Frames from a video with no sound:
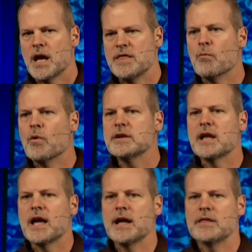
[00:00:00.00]
And then
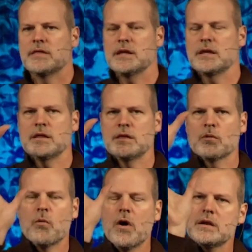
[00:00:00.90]
one day,
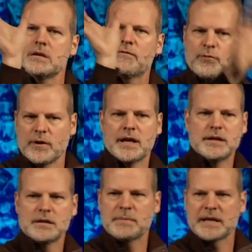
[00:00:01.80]
the one
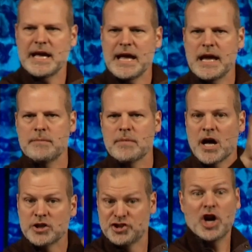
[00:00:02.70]
friend became a